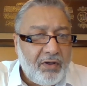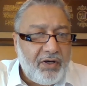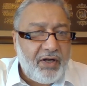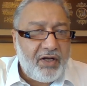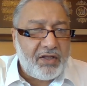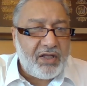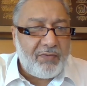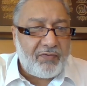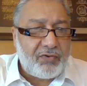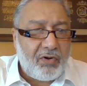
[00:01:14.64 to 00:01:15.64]
Read in the
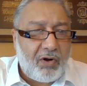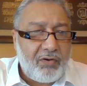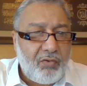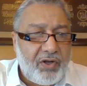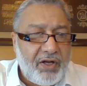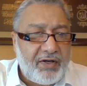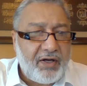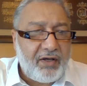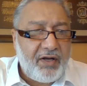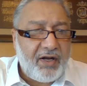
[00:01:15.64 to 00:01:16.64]
name of your Lord who
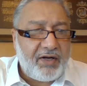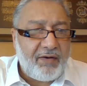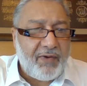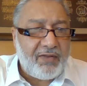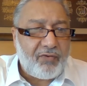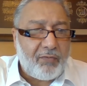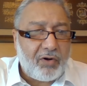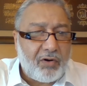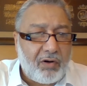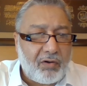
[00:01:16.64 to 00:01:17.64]
created created man from a
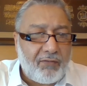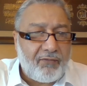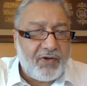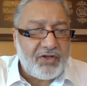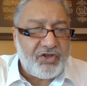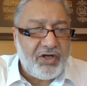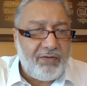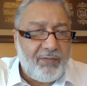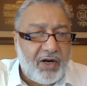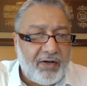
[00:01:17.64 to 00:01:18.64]
clot of
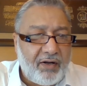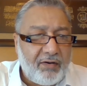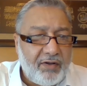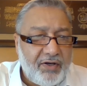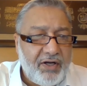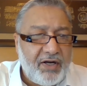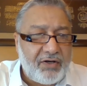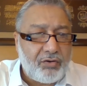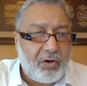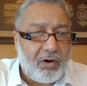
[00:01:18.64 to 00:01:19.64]
congealed blood. Read
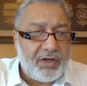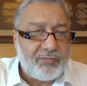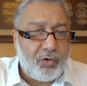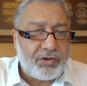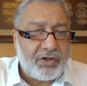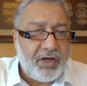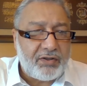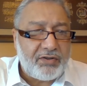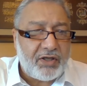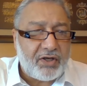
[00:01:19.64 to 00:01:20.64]
and your Lord is most
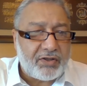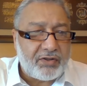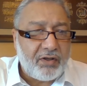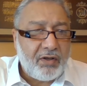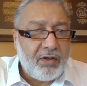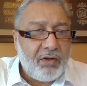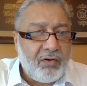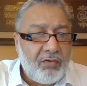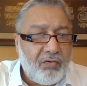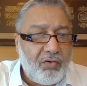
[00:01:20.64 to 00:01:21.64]
gracious, generous,
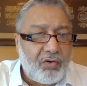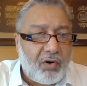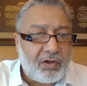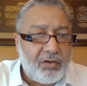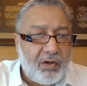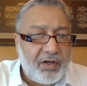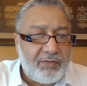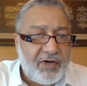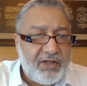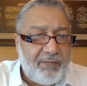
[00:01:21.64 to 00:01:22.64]
who taught
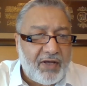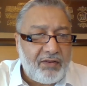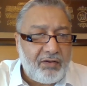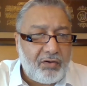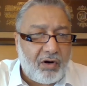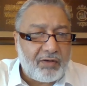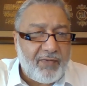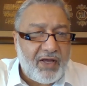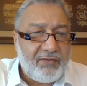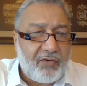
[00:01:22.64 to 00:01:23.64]
knowledge by the pen, taught
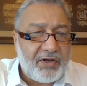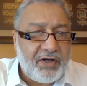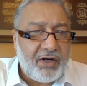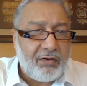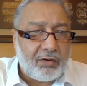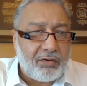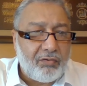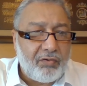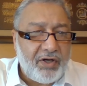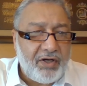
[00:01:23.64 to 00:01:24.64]
man what he did not
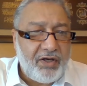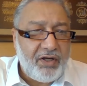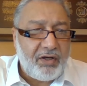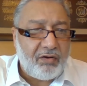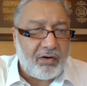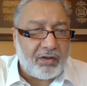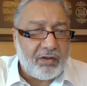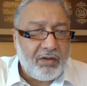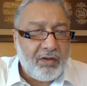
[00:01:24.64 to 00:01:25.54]
know. Indeed not,